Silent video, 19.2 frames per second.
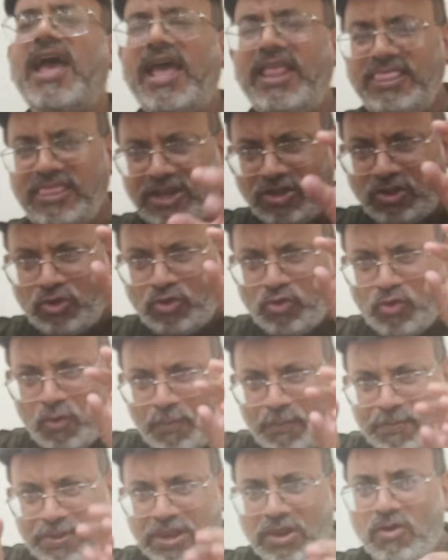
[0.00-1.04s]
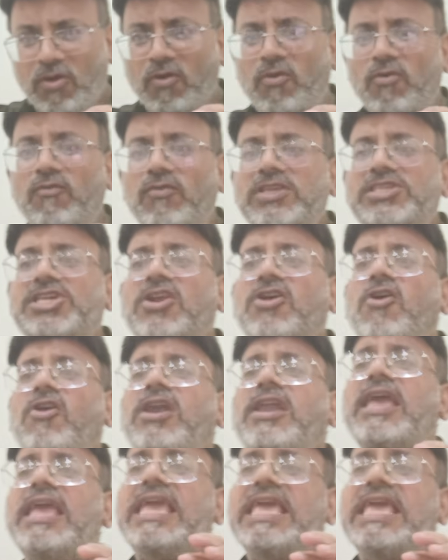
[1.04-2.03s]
and the 2 below, which are called